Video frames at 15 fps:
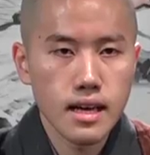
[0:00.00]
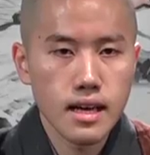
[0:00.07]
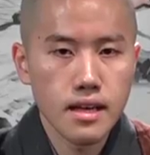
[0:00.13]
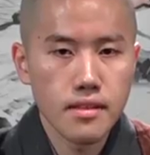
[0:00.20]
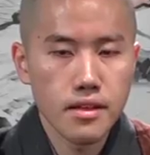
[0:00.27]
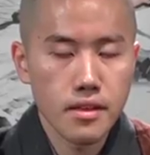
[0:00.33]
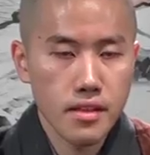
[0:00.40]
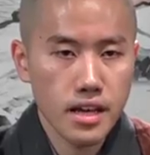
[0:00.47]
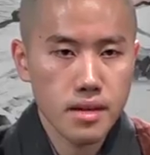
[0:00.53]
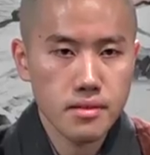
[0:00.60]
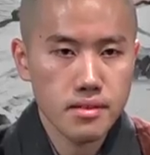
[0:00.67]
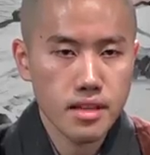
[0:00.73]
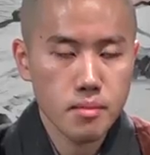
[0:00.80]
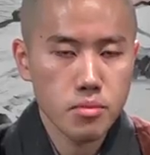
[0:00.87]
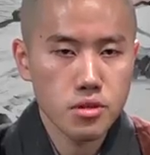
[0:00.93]
And then
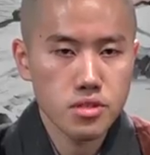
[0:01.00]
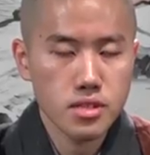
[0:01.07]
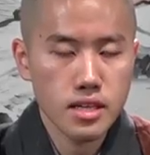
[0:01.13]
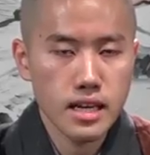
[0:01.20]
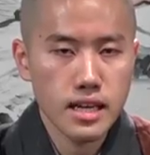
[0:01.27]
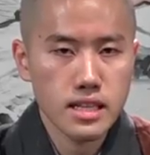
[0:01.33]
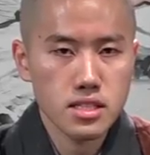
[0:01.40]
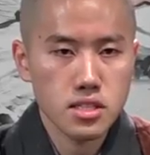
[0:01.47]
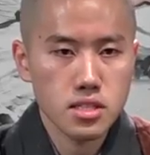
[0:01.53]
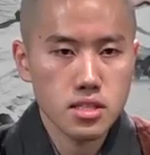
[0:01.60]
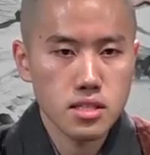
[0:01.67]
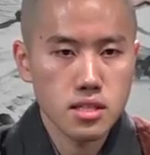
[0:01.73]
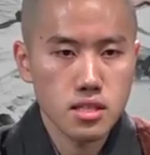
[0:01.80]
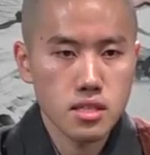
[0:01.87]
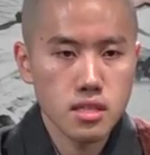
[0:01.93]
that person asked,
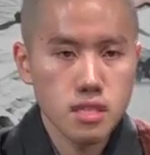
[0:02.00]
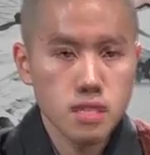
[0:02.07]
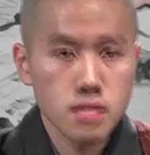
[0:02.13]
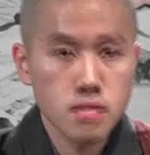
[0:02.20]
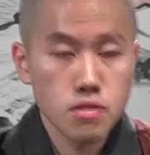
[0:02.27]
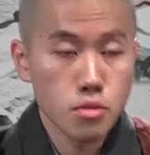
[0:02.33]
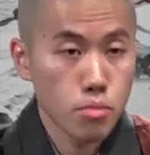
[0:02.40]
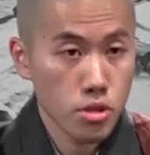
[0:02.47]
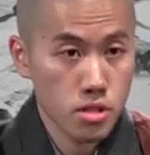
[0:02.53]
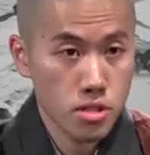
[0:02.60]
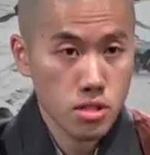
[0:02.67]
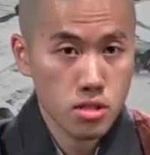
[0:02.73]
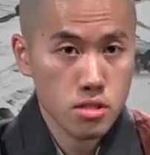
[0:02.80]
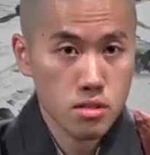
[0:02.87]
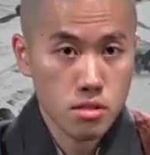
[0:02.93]
you
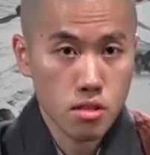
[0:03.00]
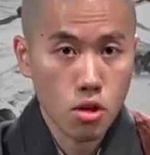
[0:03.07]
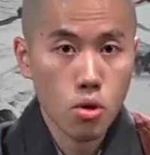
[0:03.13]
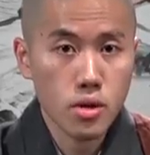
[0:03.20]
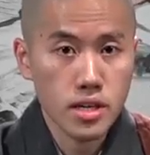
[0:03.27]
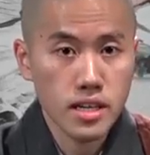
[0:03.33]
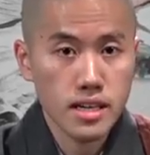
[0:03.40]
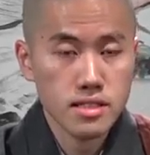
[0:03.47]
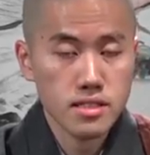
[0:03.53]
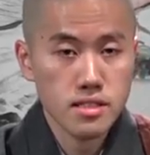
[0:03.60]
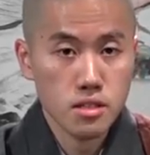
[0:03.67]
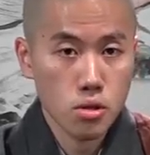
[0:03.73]
purchased the coconuts.